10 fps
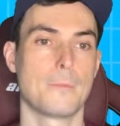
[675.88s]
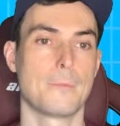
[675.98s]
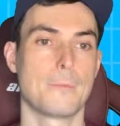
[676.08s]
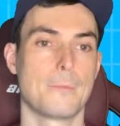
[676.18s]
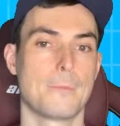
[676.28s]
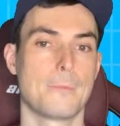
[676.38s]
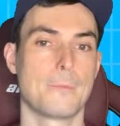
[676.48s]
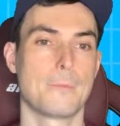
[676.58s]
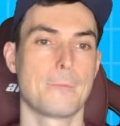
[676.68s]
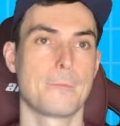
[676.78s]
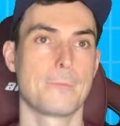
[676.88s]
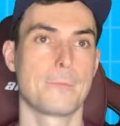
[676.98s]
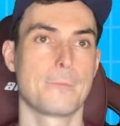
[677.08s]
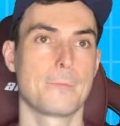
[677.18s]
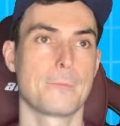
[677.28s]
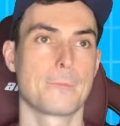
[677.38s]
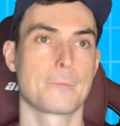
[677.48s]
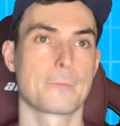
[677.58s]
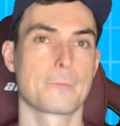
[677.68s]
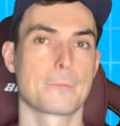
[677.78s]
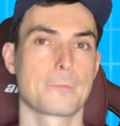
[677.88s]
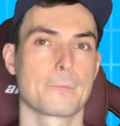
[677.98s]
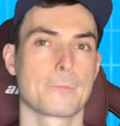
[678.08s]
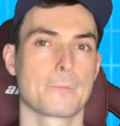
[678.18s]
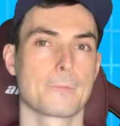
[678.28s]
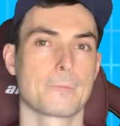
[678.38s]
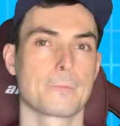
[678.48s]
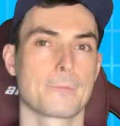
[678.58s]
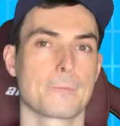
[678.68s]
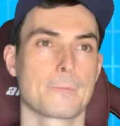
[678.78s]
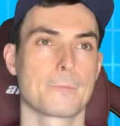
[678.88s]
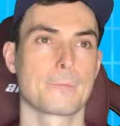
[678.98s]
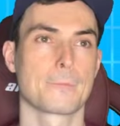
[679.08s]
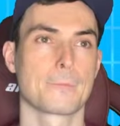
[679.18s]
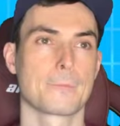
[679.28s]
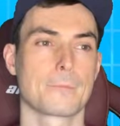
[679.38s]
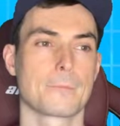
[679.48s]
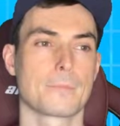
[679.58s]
[no speech]